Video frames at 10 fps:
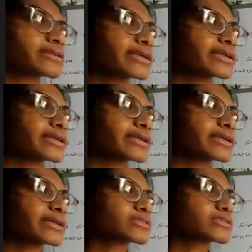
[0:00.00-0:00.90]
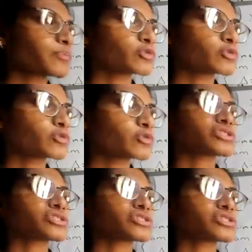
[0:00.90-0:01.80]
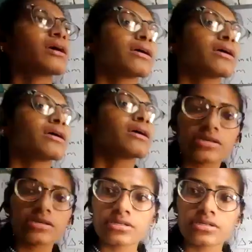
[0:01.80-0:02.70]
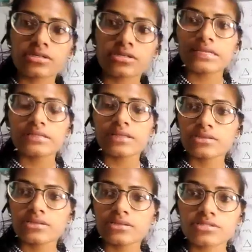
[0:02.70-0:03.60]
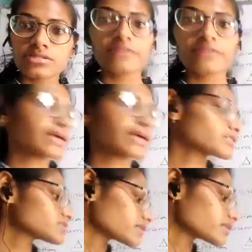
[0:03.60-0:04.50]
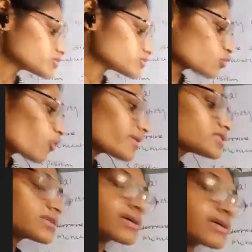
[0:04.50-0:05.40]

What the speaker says: there is a position, there is a deal, there is a significance, there is so much.